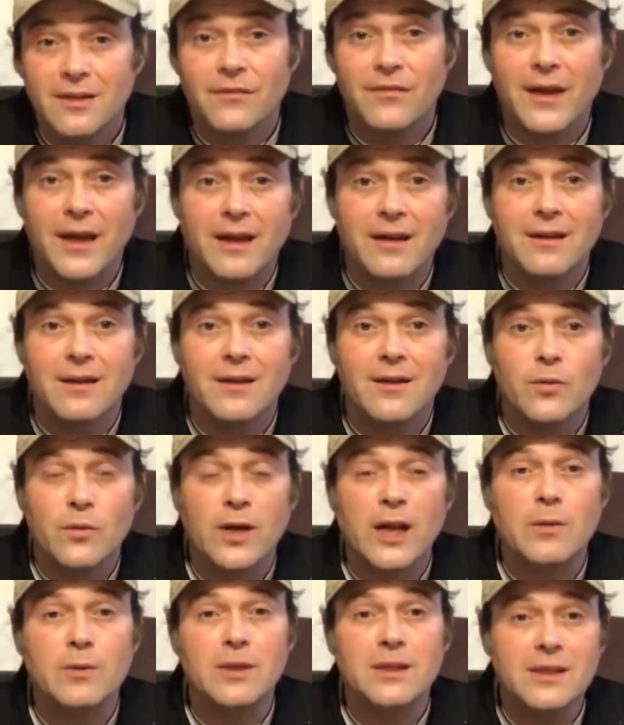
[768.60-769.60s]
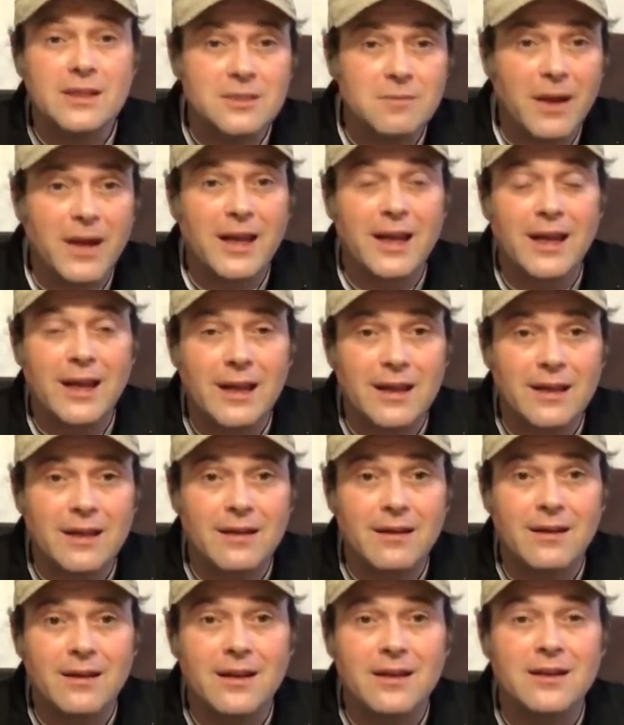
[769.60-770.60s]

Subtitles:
that when I released my hand,